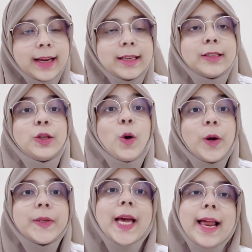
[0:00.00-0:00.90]
is
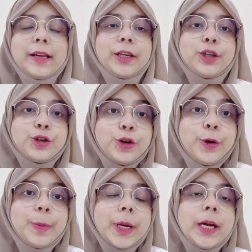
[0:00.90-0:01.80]
your salary
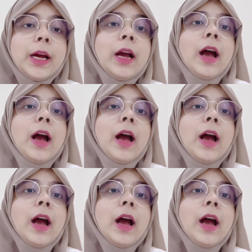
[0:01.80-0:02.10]
should be